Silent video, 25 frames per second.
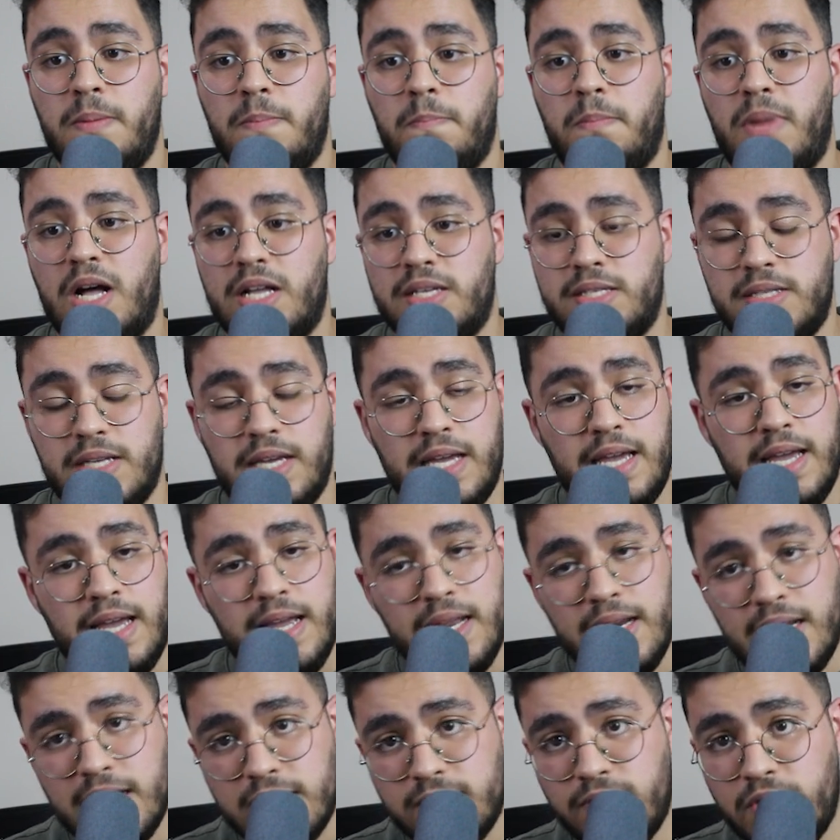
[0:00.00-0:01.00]
But
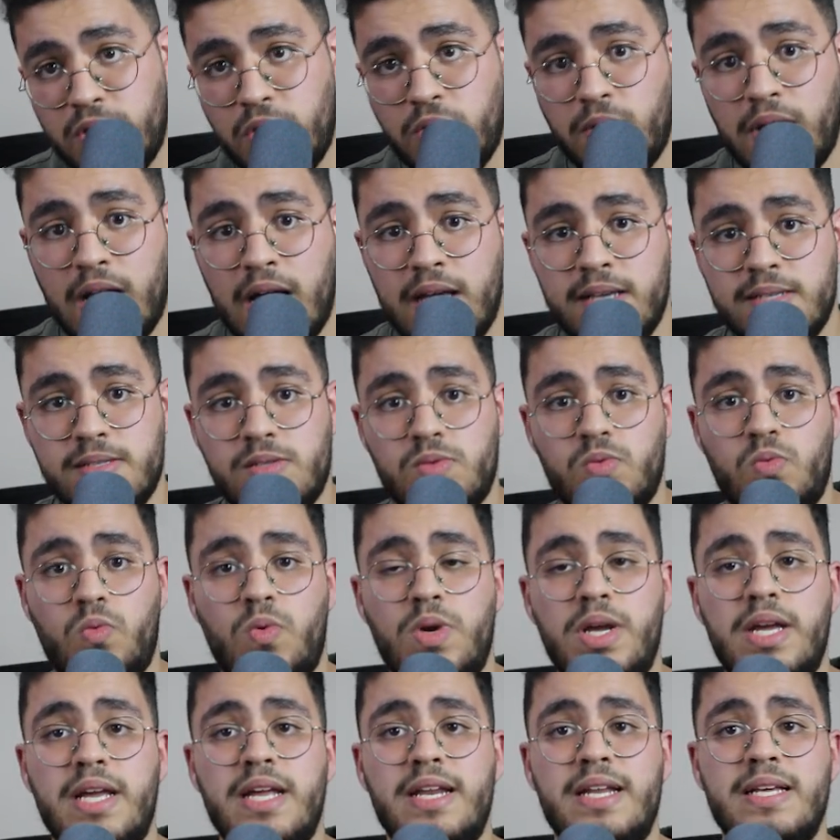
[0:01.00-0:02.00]
in this video, guys,
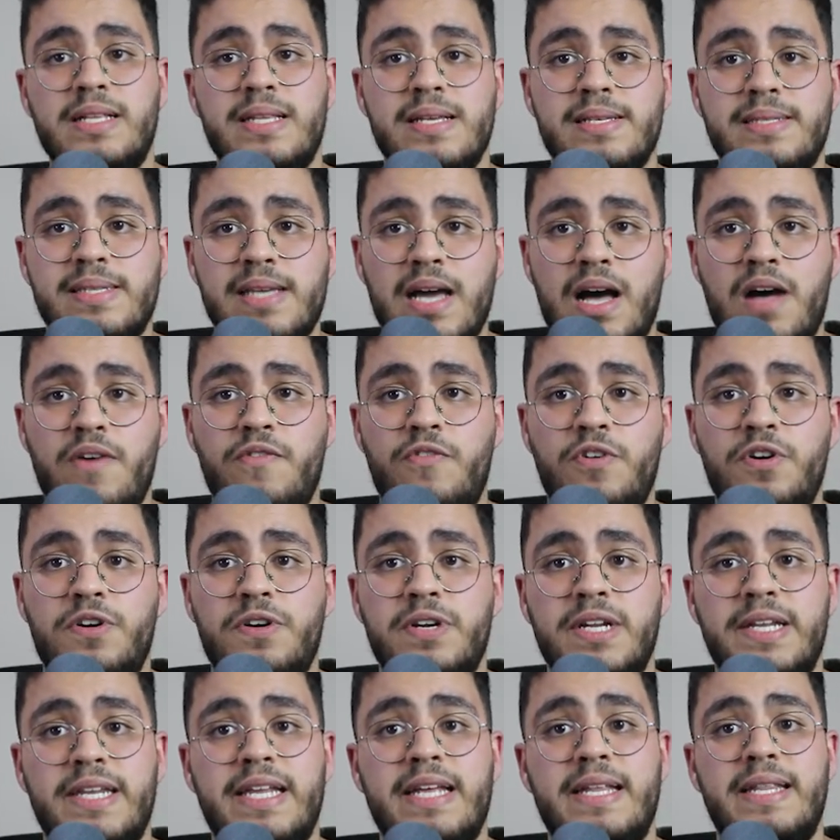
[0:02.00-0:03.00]
we're gonna
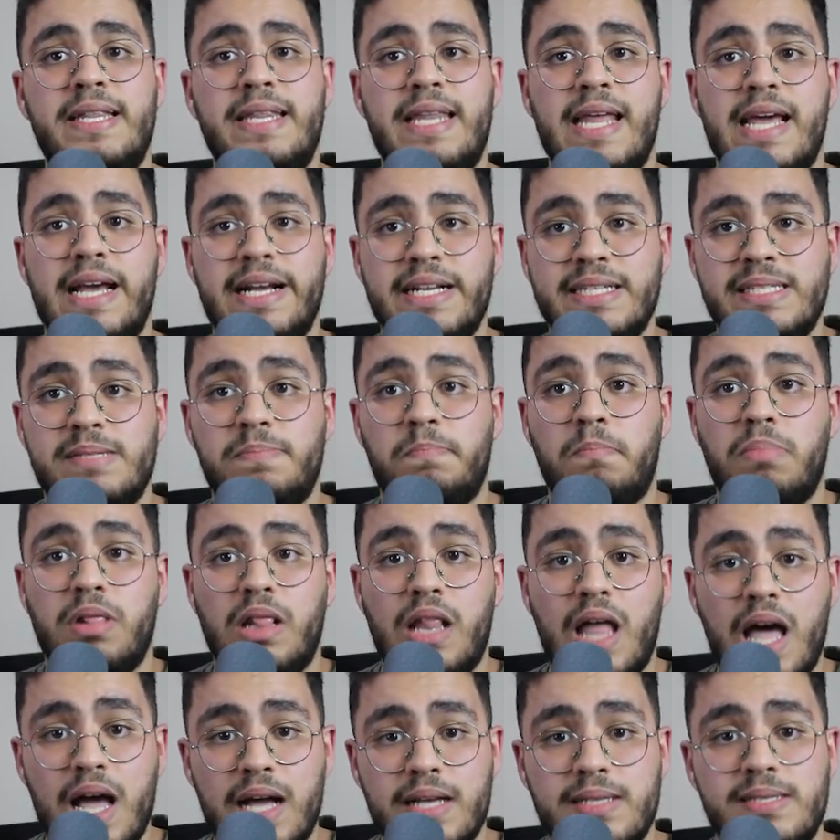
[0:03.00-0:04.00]
discover the Dex
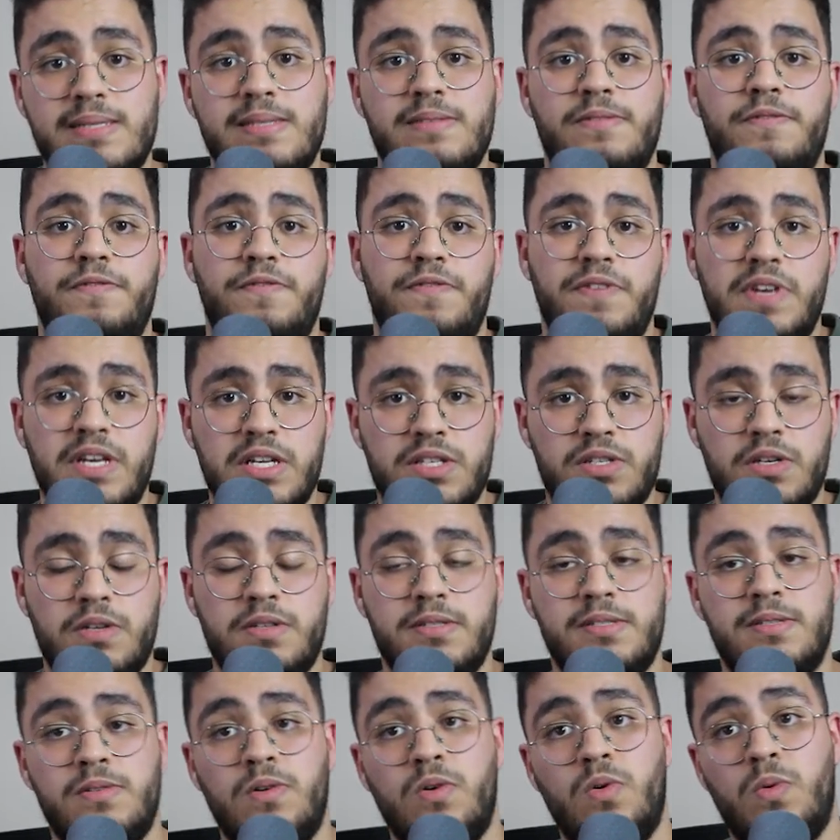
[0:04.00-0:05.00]
Plus
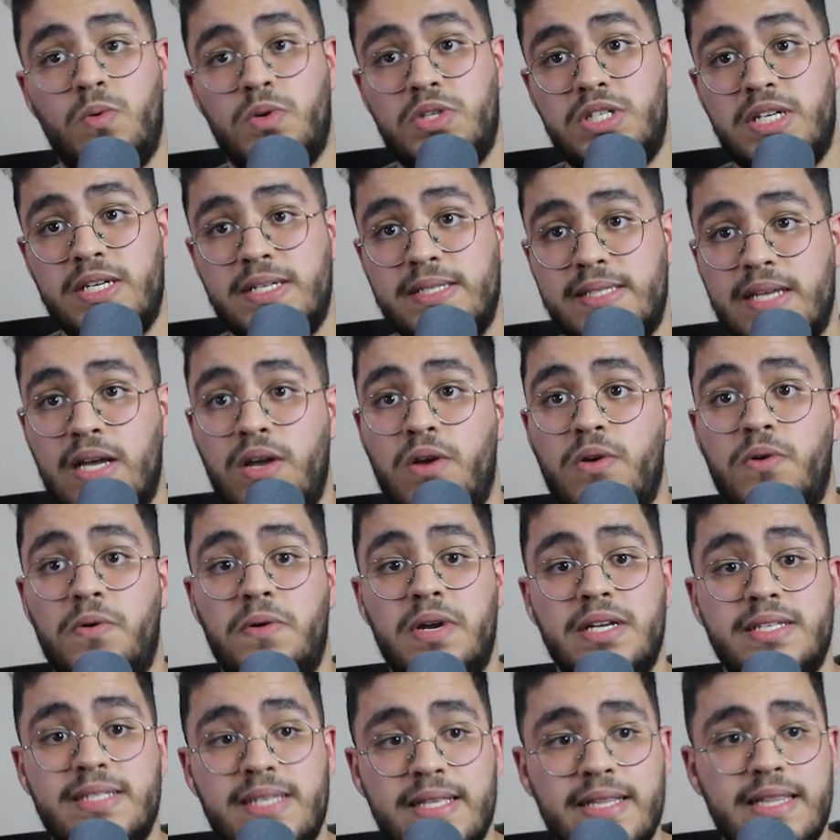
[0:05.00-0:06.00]
features, which is
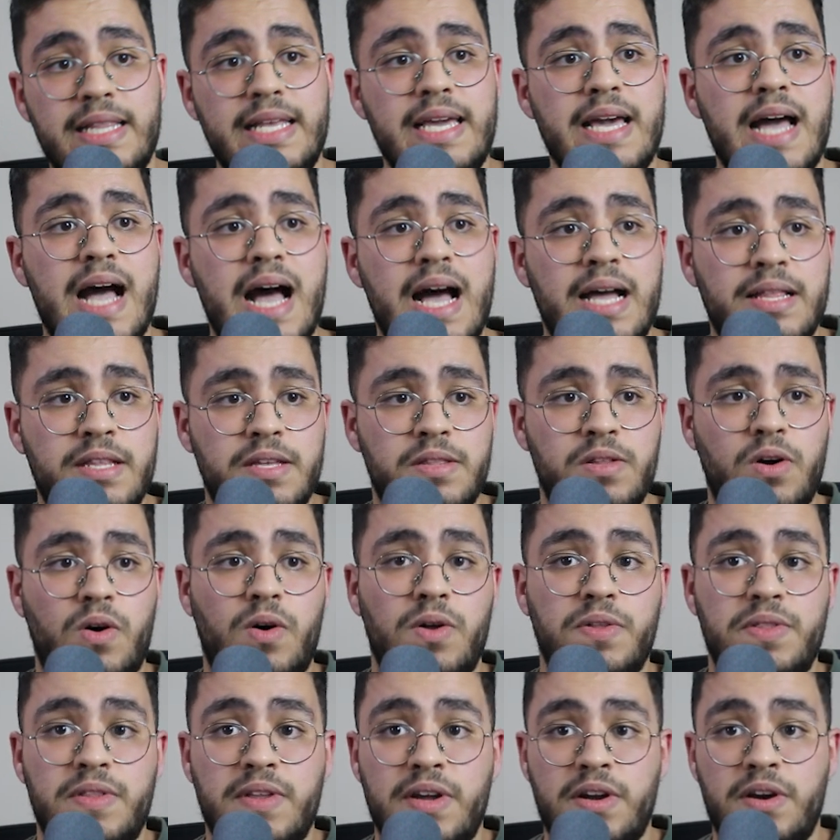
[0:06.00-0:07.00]
recently added
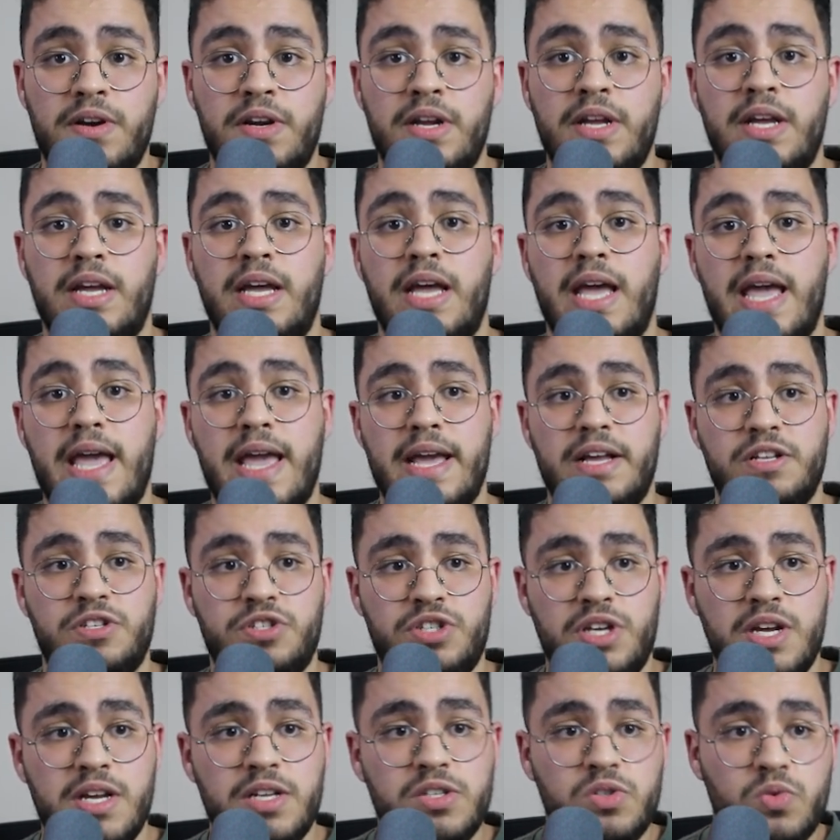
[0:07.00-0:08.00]
on their
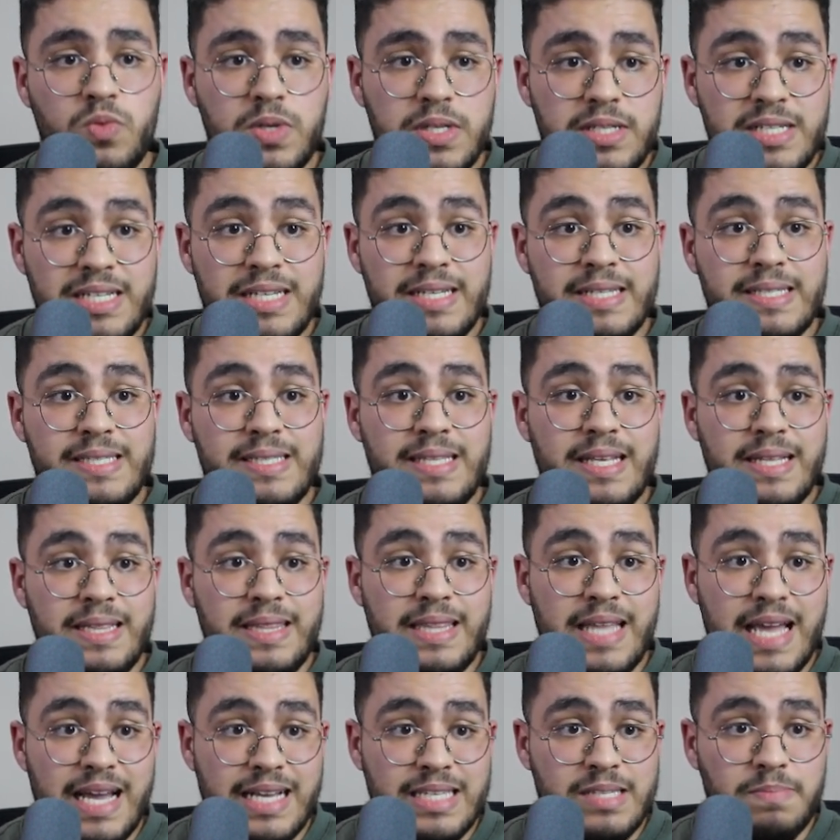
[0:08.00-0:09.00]
exchange, which is the
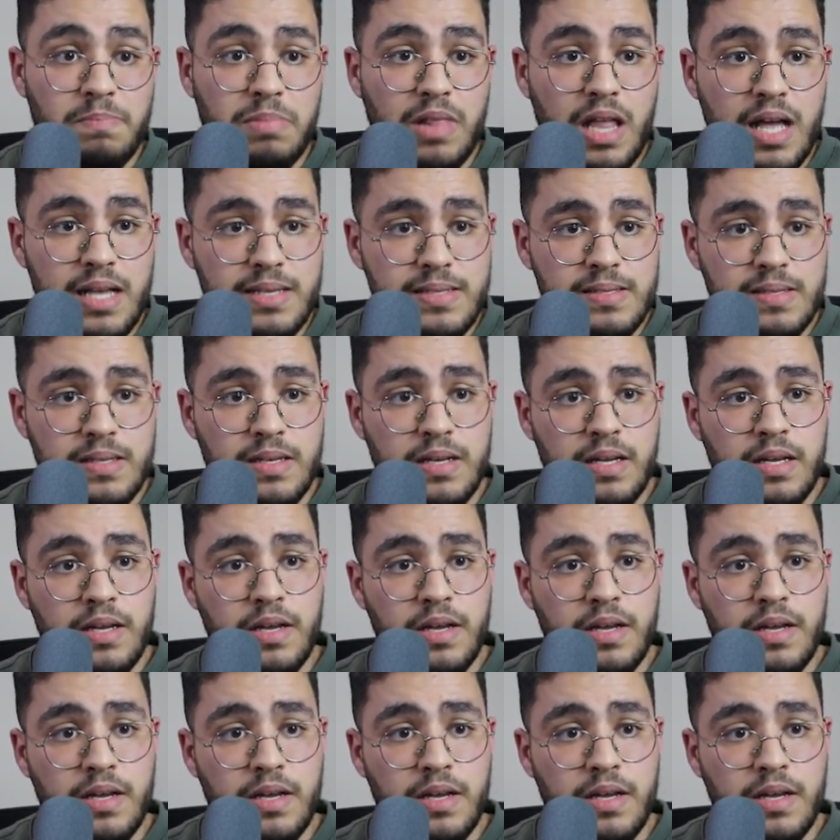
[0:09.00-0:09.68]
Dex Plus.